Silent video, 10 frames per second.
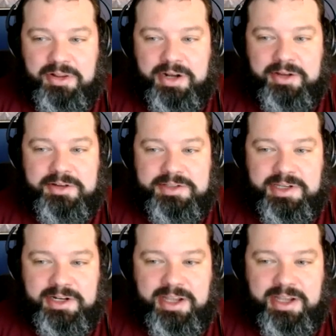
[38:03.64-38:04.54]
of good's
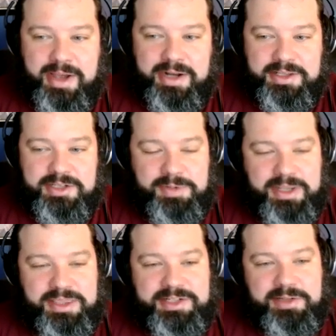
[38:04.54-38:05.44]
going to come out of this, but
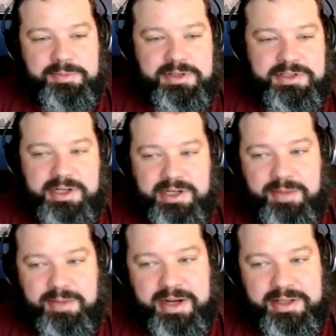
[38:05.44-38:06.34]
I think some good's going to
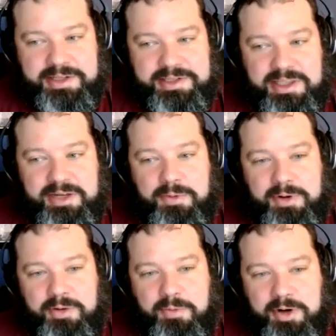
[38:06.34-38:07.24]
come out of this. I think we're
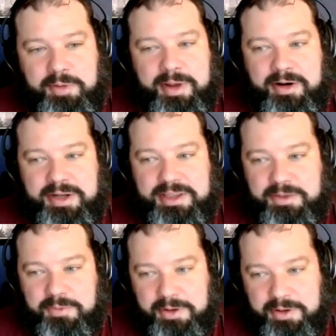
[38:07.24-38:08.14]
going to work better. I
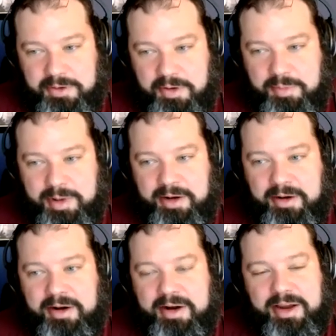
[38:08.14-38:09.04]
think we're going to know
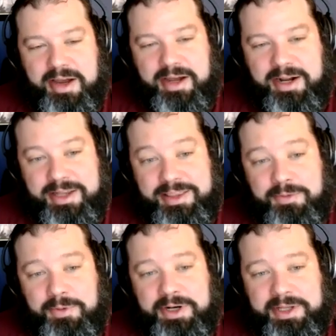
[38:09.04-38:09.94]
better. And I
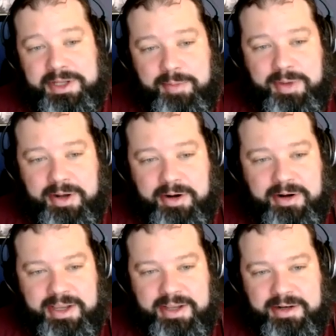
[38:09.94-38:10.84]
think we're going to get better.
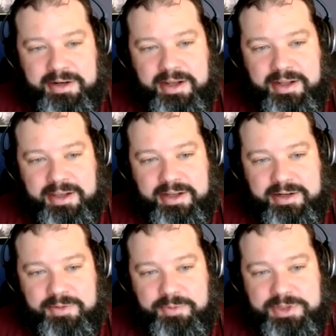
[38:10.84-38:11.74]
And
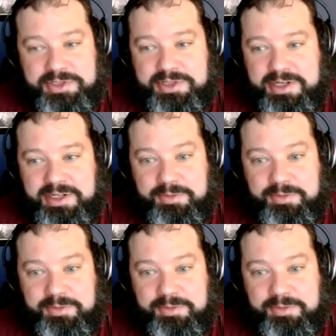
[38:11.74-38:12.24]
we just need